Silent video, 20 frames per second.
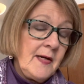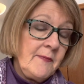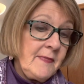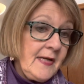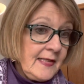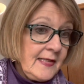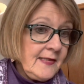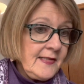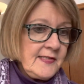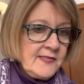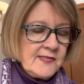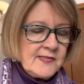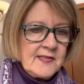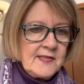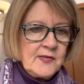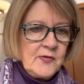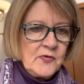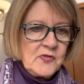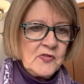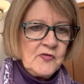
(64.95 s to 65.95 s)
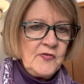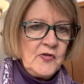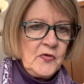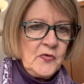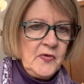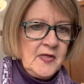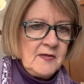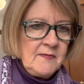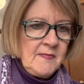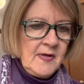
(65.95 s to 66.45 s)
At least those of you
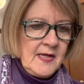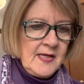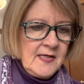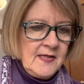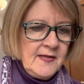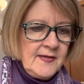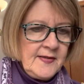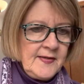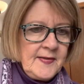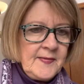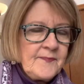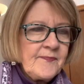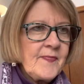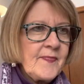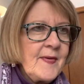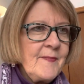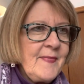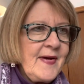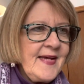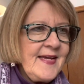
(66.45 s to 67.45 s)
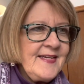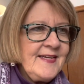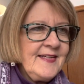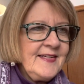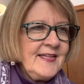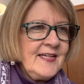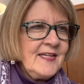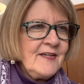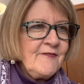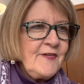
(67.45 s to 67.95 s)
in my
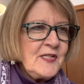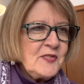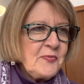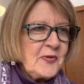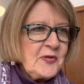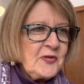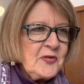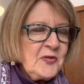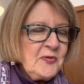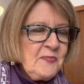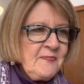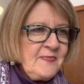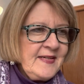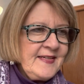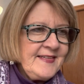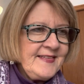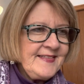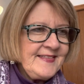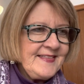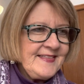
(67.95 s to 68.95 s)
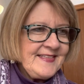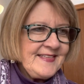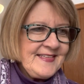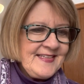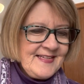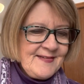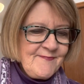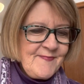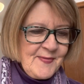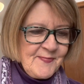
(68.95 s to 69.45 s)
Facebook group
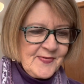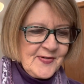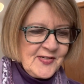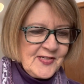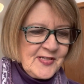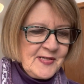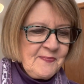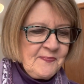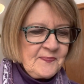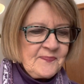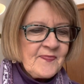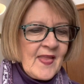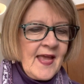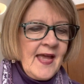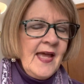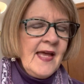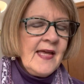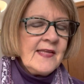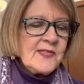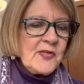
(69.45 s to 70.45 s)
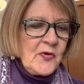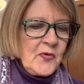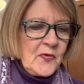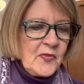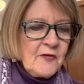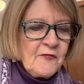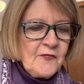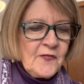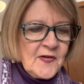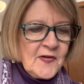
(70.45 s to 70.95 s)
membership. So
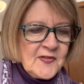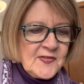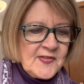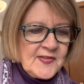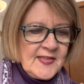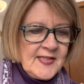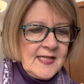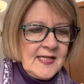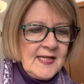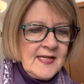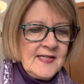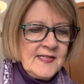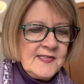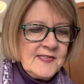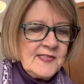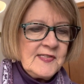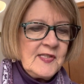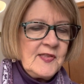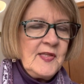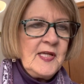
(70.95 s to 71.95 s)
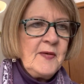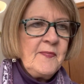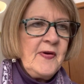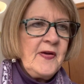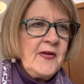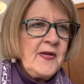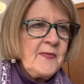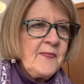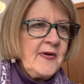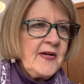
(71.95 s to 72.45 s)
the first thing is to think about
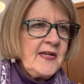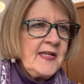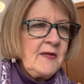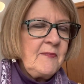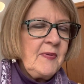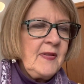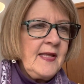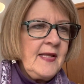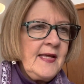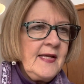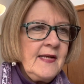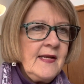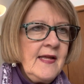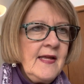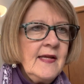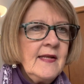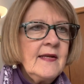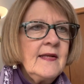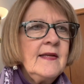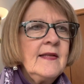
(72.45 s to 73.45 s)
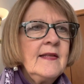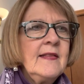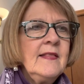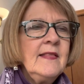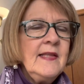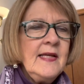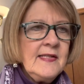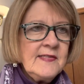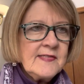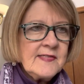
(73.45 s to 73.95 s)
your marketing plan, and
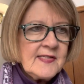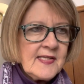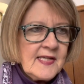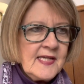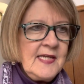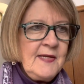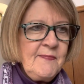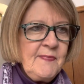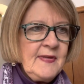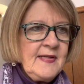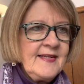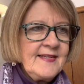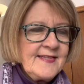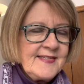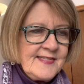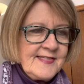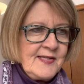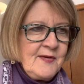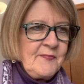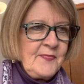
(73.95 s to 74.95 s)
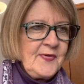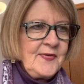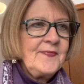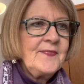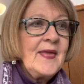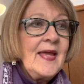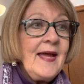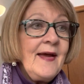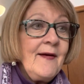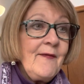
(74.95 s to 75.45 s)
let's keep it simple.
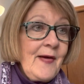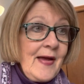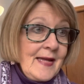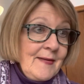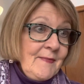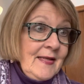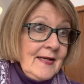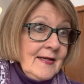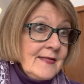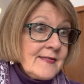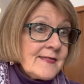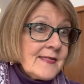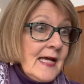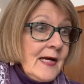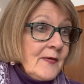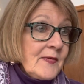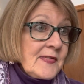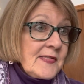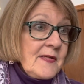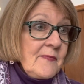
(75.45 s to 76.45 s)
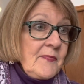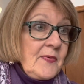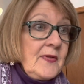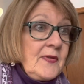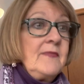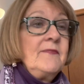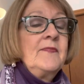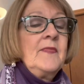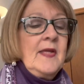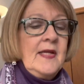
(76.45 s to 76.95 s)
I mean, it sounds simple.
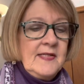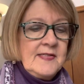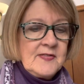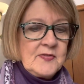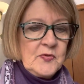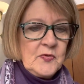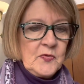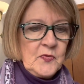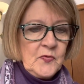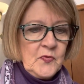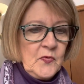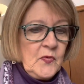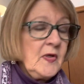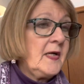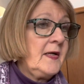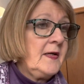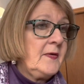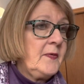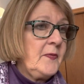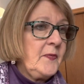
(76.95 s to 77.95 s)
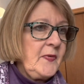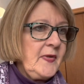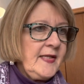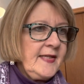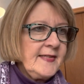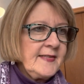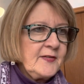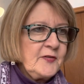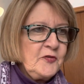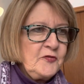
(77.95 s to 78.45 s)
It's where we
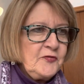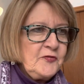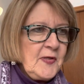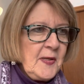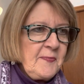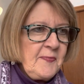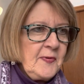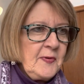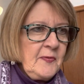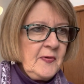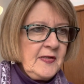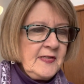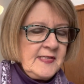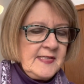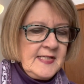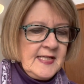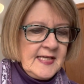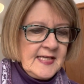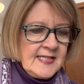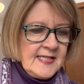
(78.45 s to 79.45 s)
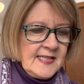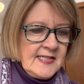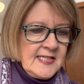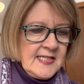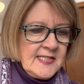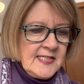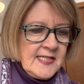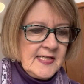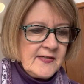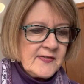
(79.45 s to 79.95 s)
get goofed up when we dig into the
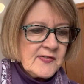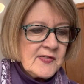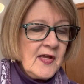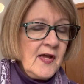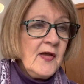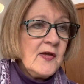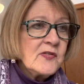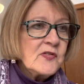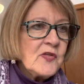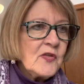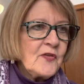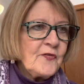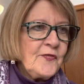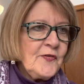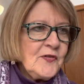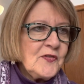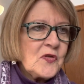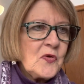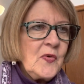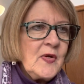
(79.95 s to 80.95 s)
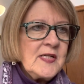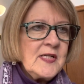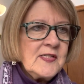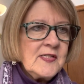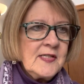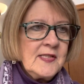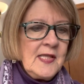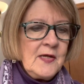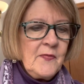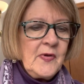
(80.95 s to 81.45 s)
details. So the first
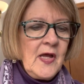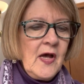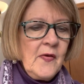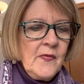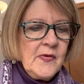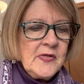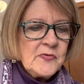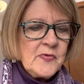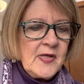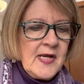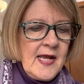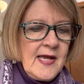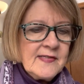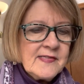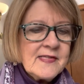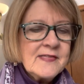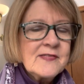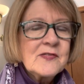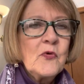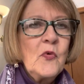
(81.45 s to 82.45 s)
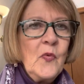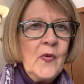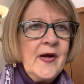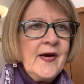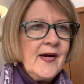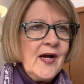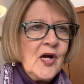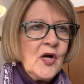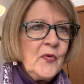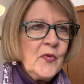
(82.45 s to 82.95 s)
question that we always want to ask is,
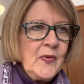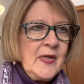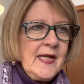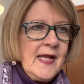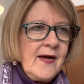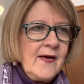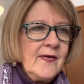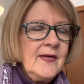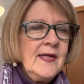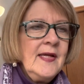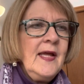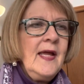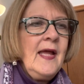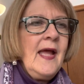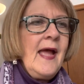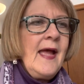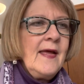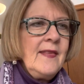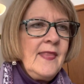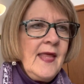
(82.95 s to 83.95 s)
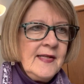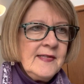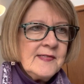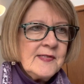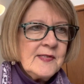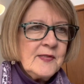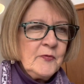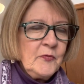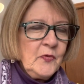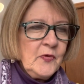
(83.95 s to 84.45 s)
where are we now? And that's
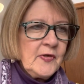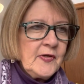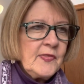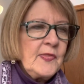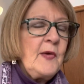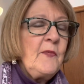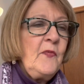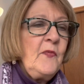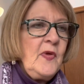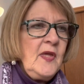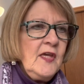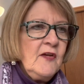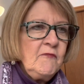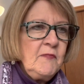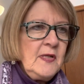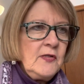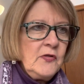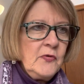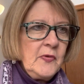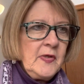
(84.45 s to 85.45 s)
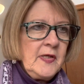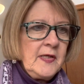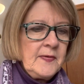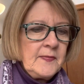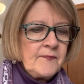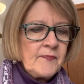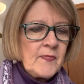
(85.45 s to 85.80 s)
the work that we have been doing.